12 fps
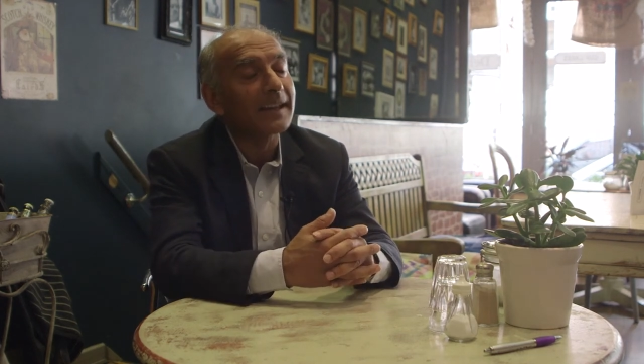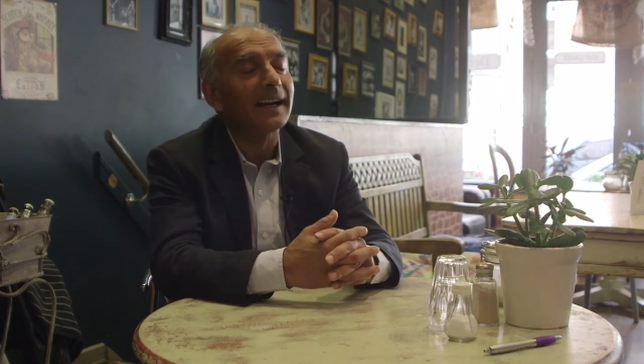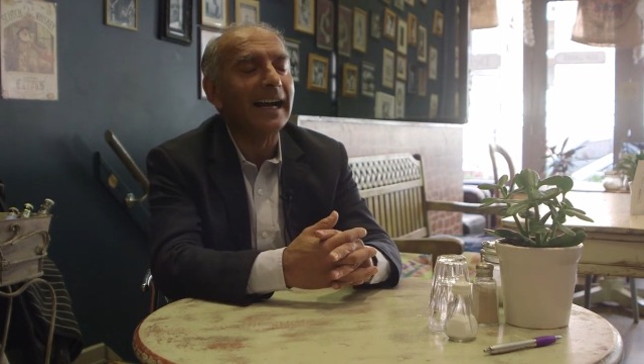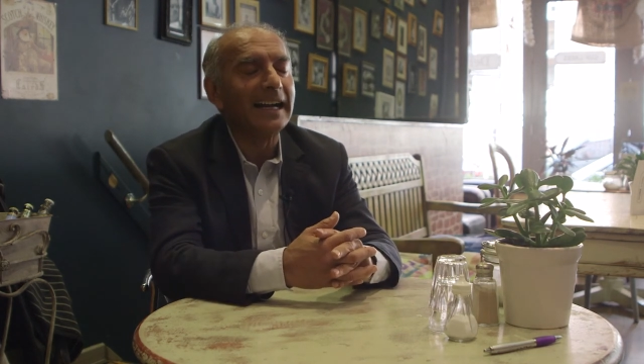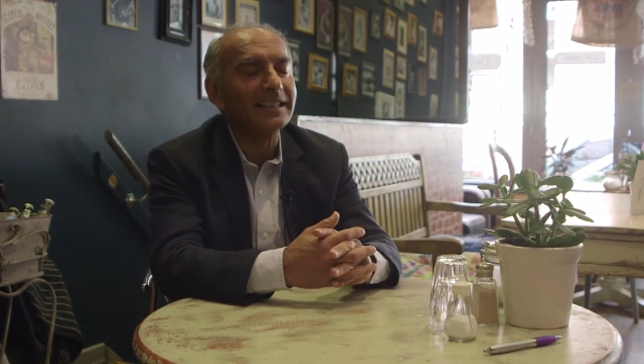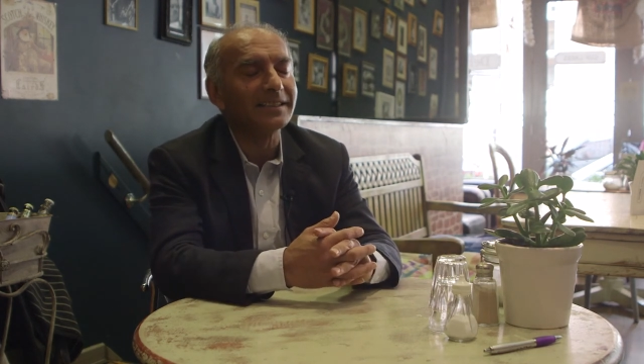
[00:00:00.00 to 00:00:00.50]

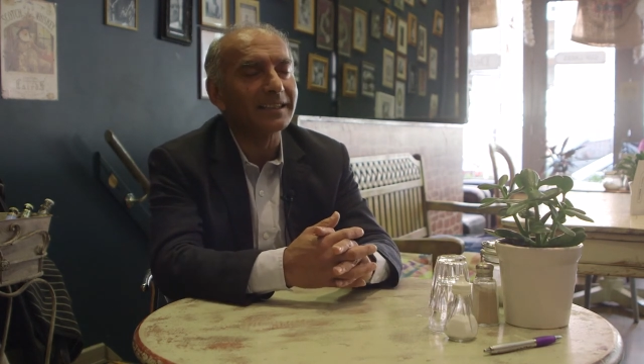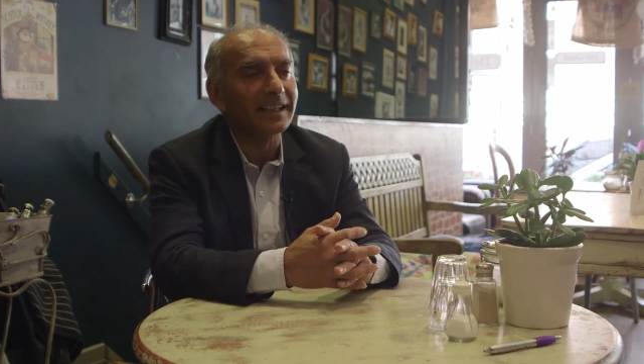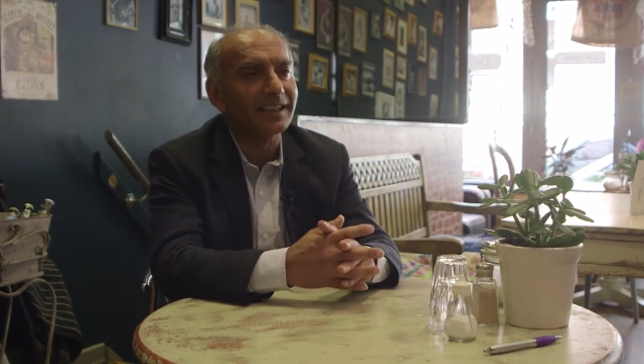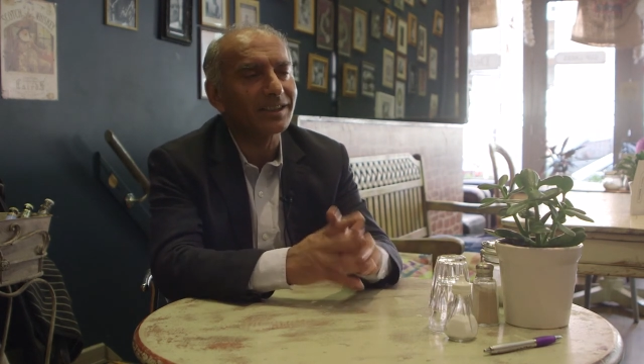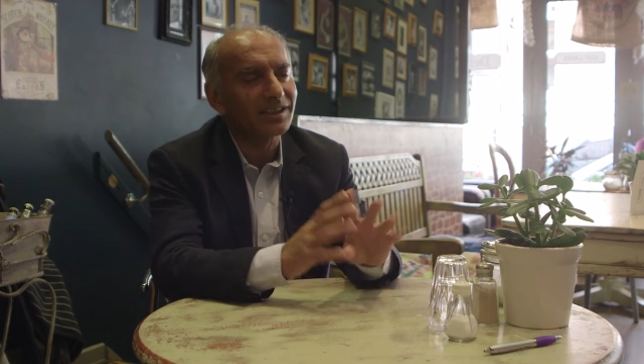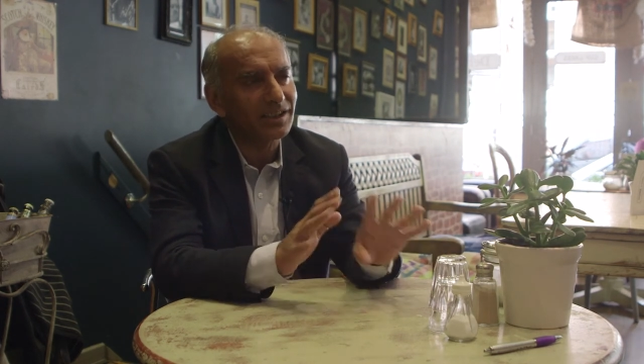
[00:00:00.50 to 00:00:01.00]
And
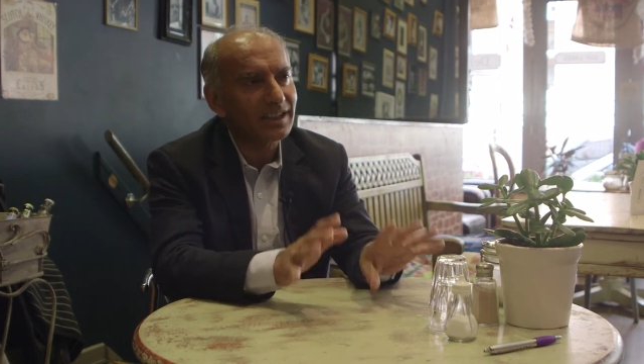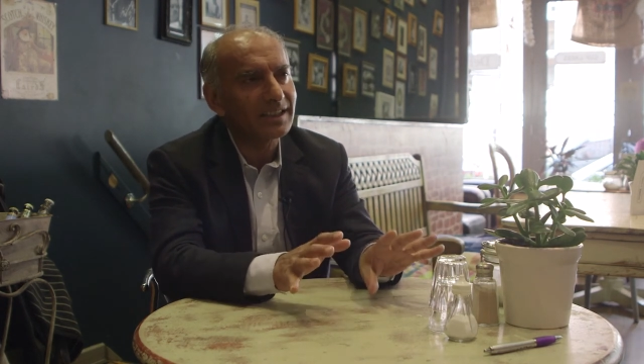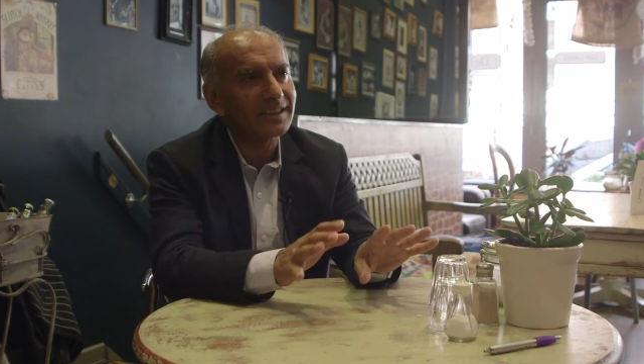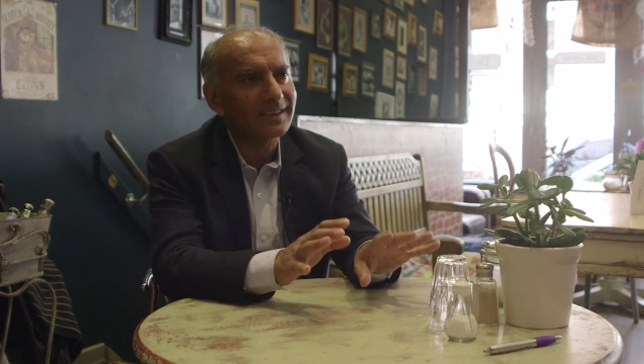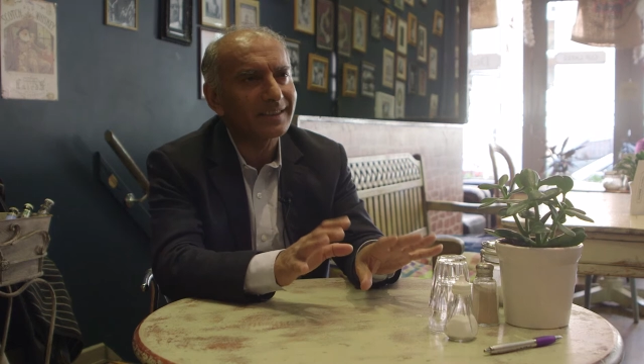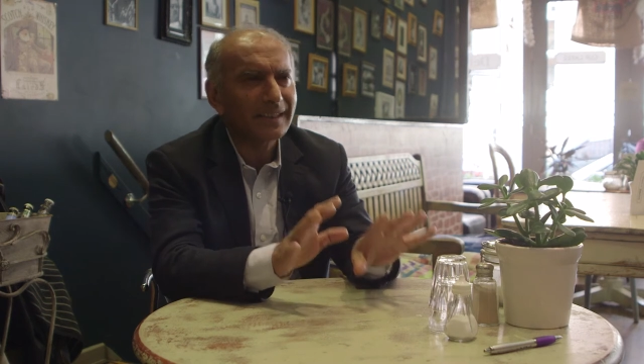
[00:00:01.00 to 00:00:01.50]
she
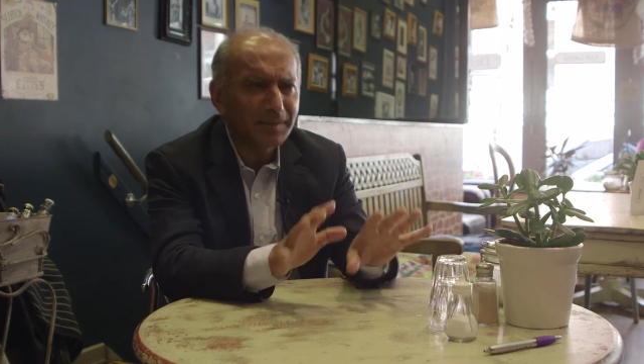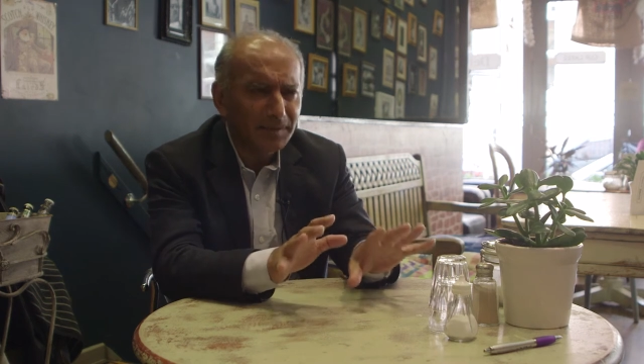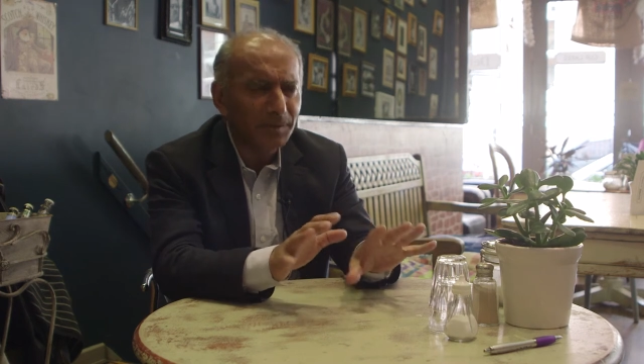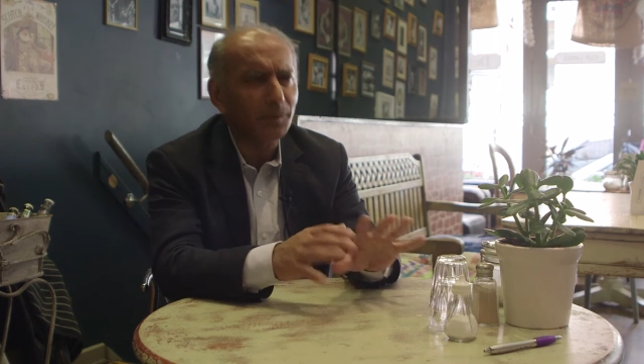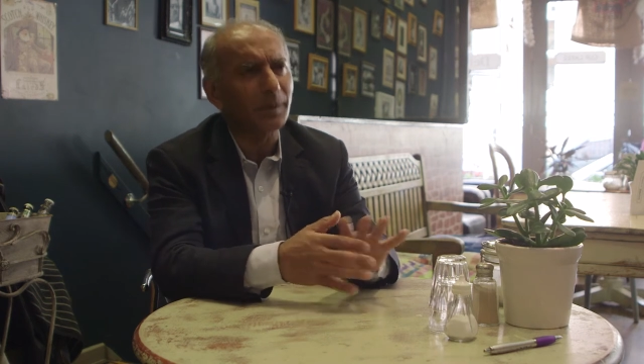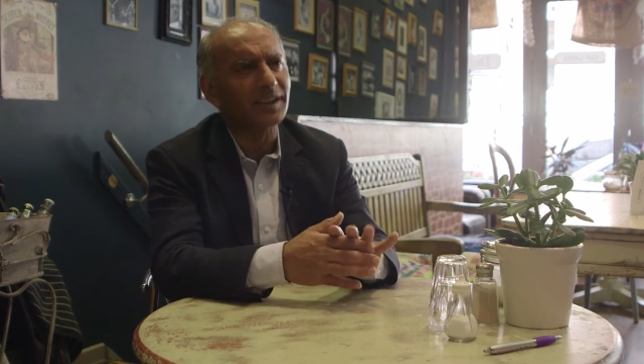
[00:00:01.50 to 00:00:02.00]
seems
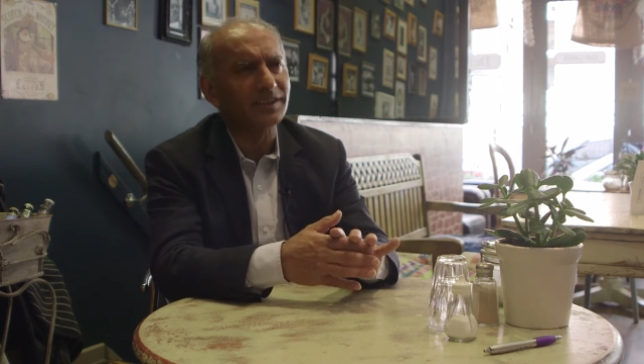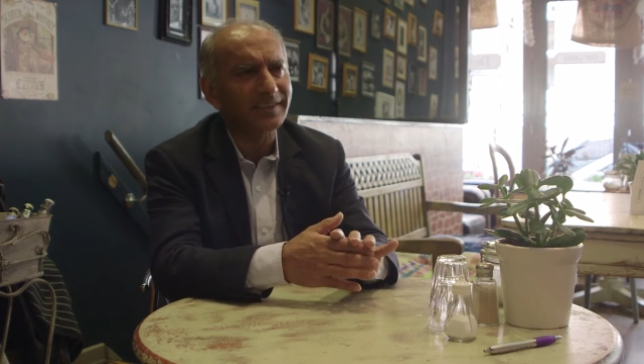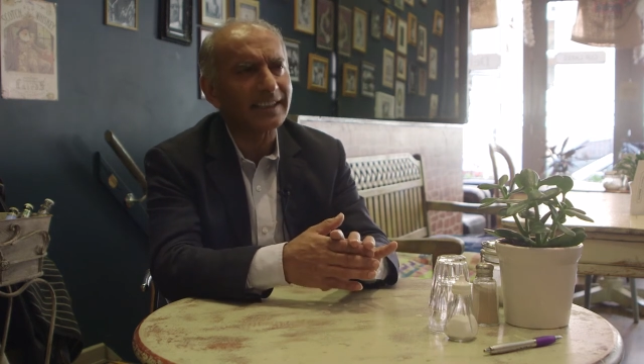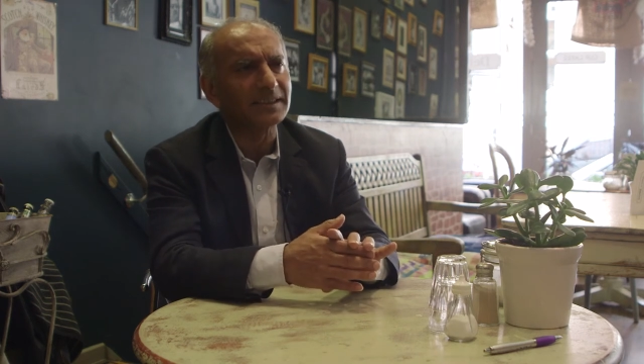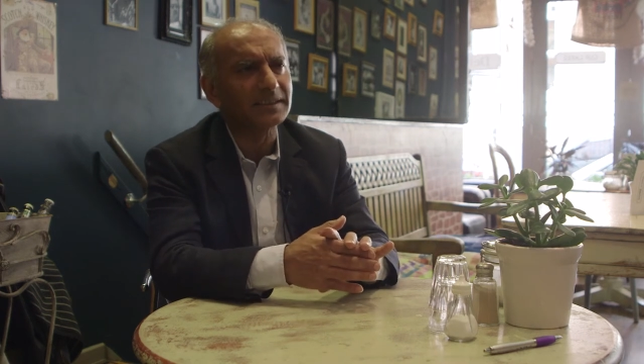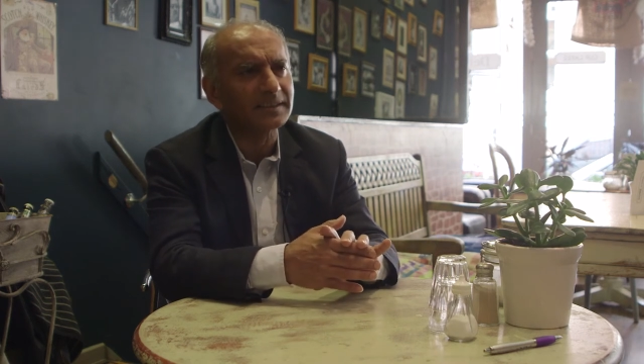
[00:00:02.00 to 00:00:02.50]
to be well
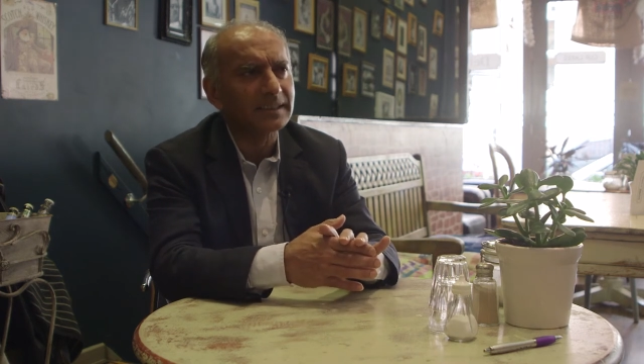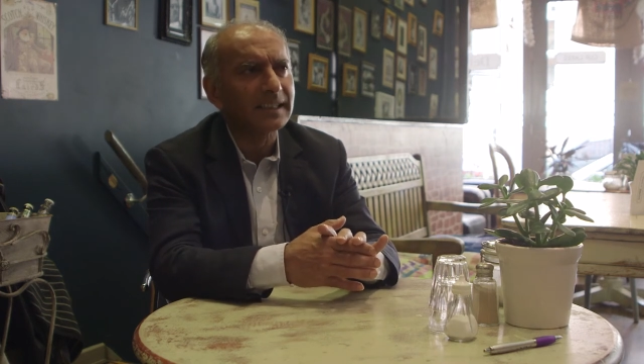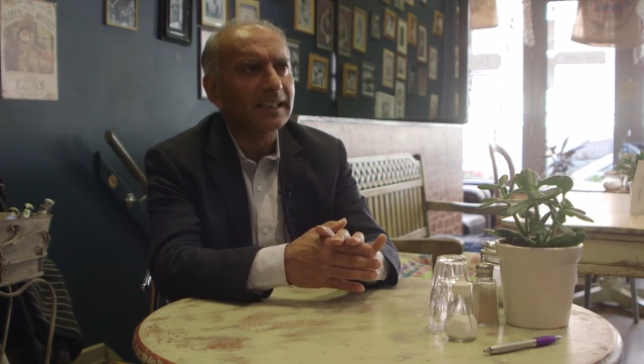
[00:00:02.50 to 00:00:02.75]
settled,